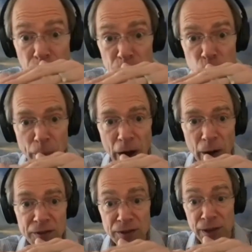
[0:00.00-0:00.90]
boom, short
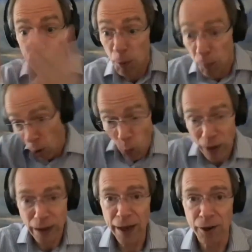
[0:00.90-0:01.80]
paragraphs, and then boom, a
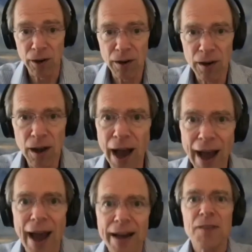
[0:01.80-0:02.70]
one liner.
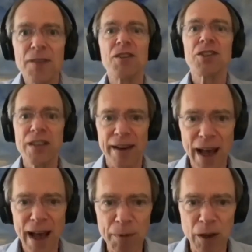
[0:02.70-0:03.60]
I, I, didn't even see that
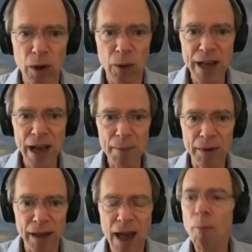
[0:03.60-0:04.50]
happening when it was
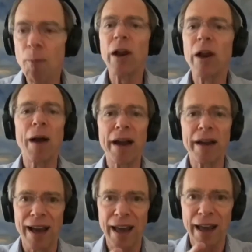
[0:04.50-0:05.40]
happening. But when I go back
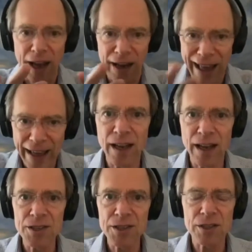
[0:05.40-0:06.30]
and I and I kind of
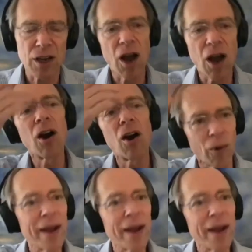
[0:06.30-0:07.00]
analyze this, oh